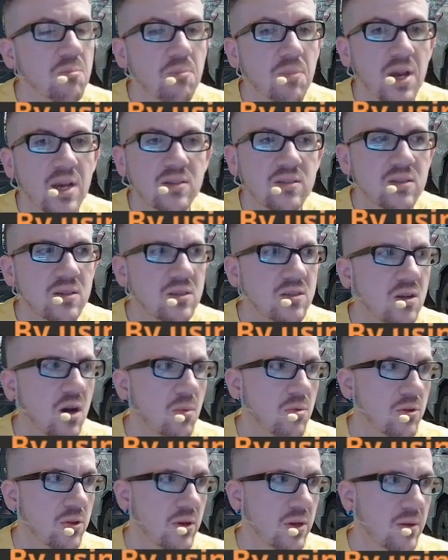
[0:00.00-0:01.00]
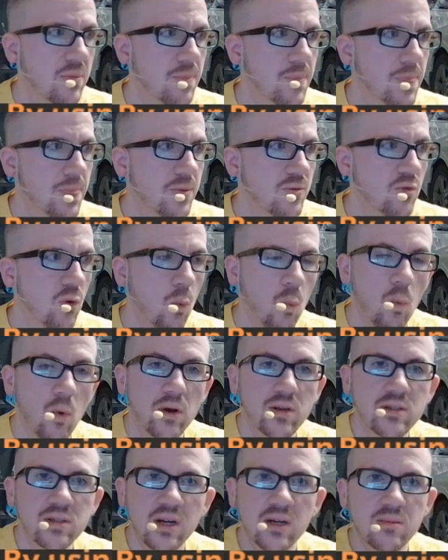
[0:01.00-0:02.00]
basic doubling, so
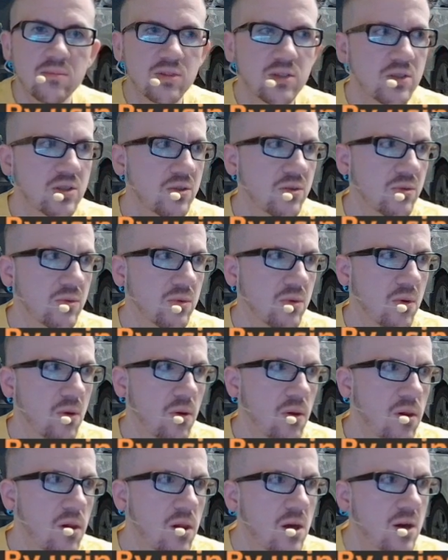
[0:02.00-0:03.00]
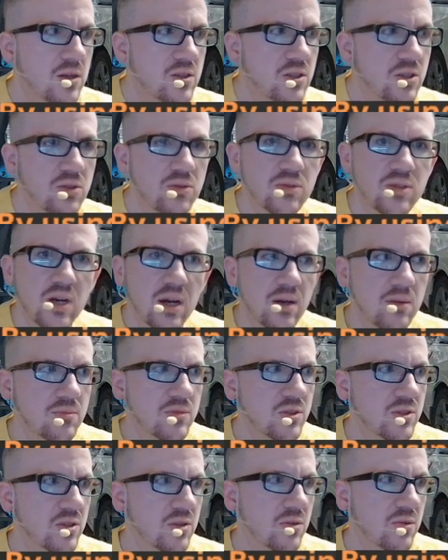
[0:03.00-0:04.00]
1 times 2, 2 times
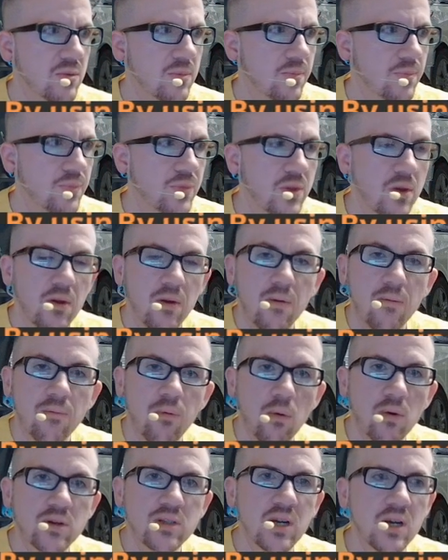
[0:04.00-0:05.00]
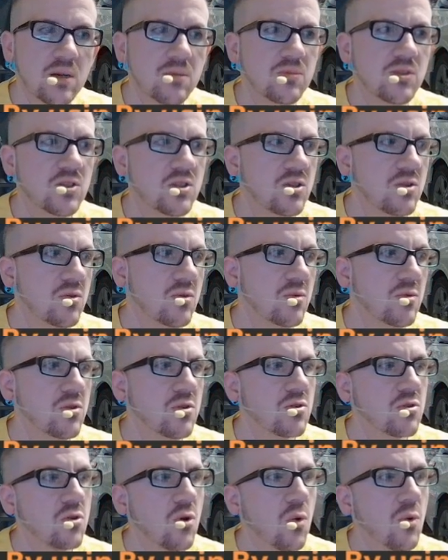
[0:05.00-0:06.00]
2, 4 times 2,
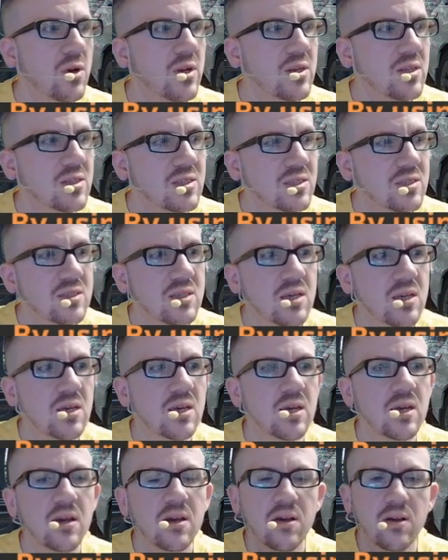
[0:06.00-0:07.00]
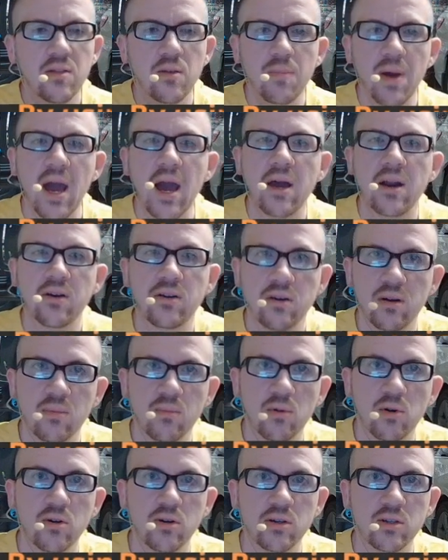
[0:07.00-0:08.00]
you're going to see the pattern
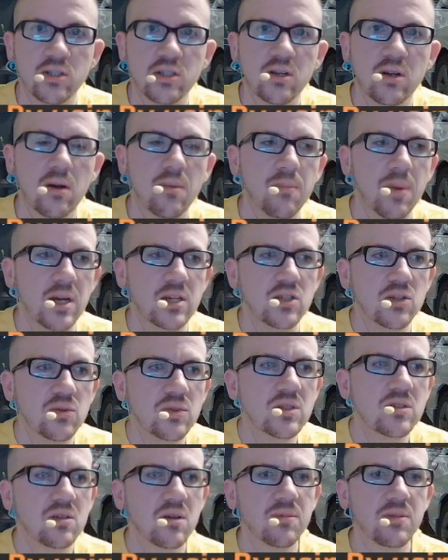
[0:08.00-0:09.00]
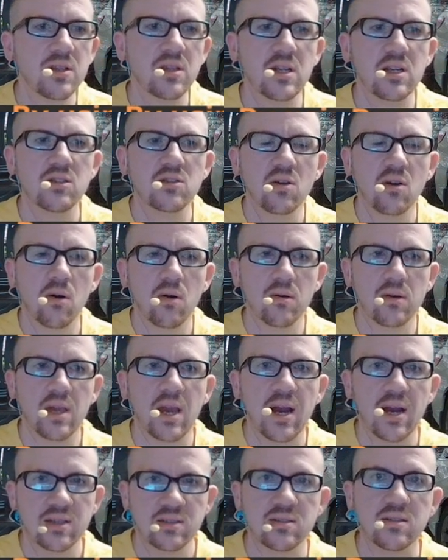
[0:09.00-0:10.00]
emerge by doing something that is called
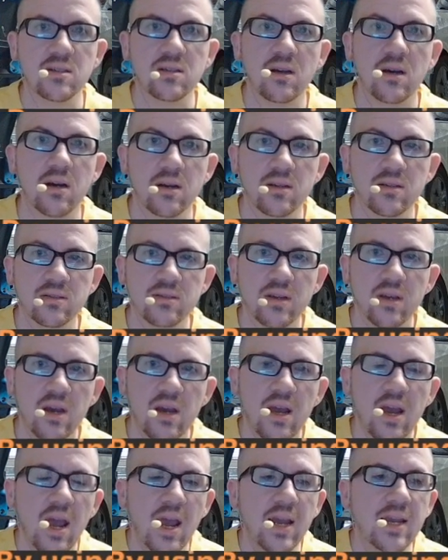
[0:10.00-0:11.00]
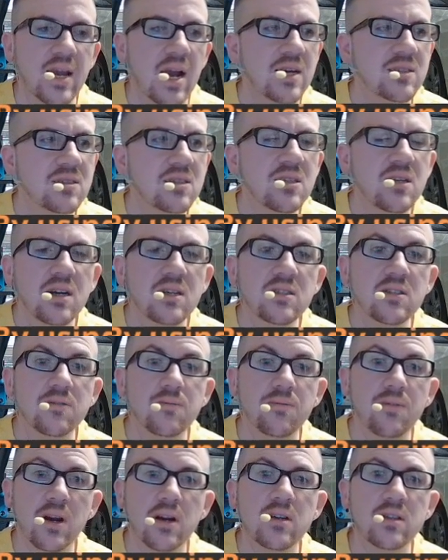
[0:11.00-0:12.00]
casting nines. And casting nines is
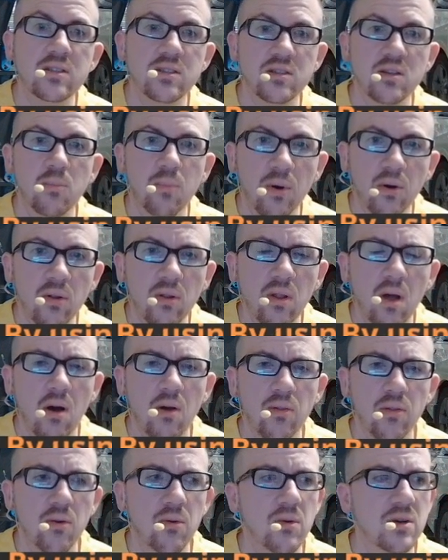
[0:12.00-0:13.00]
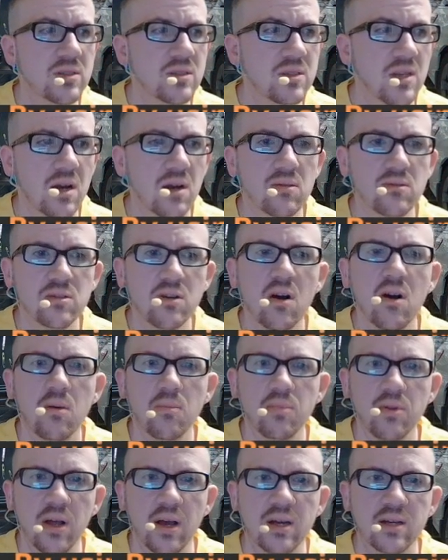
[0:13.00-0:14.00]
very simple, although it sounds
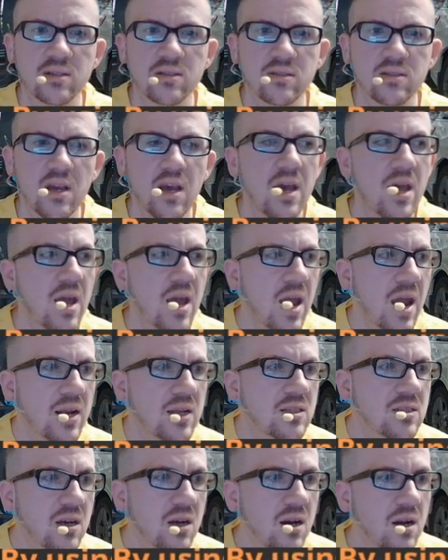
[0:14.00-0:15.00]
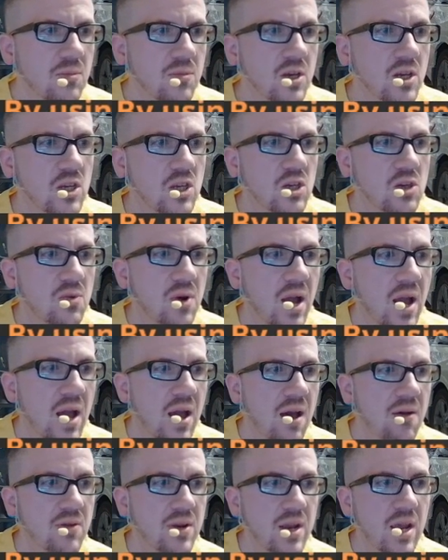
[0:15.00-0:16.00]
complex. Anytime that you
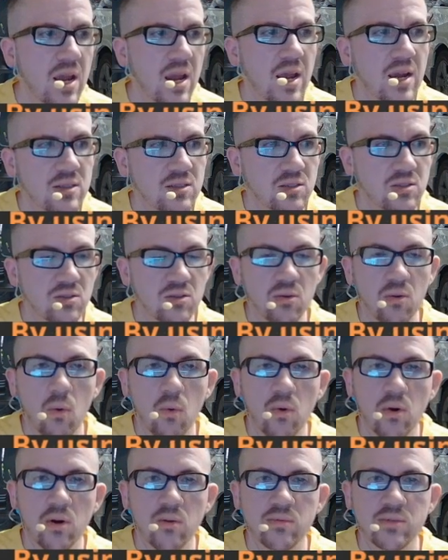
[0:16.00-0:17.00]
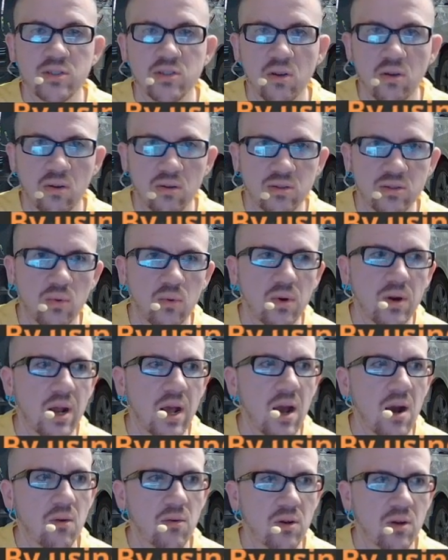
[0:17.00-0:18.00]
have an answer or a result or an
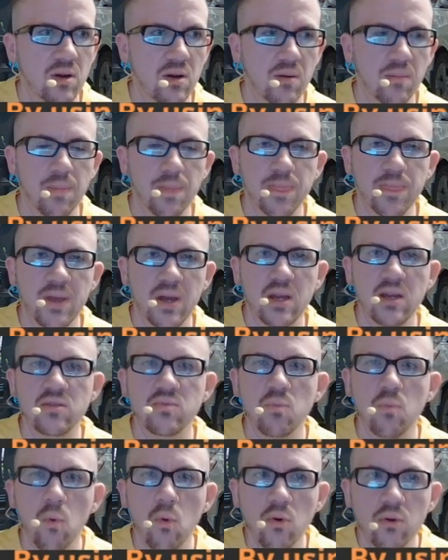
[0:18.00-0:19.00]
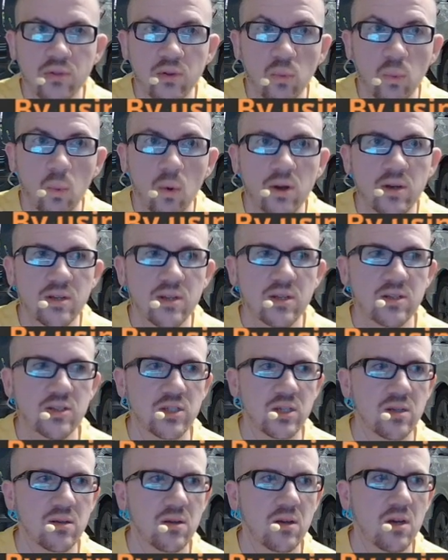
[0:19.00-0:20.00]
outcome that is more than 1
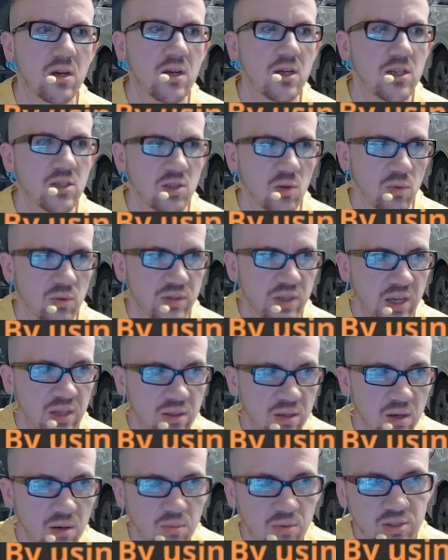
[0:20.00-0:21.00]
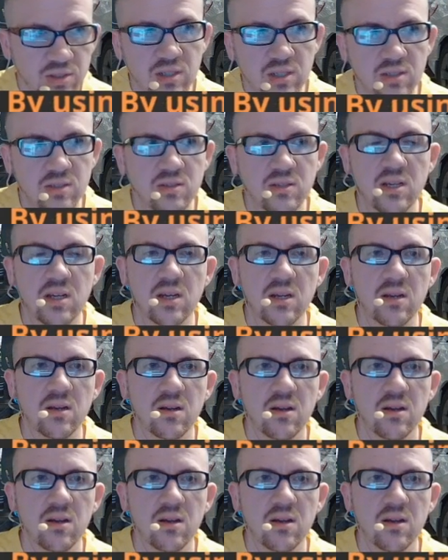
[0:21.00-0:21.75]
digit, so we'll take the number 16,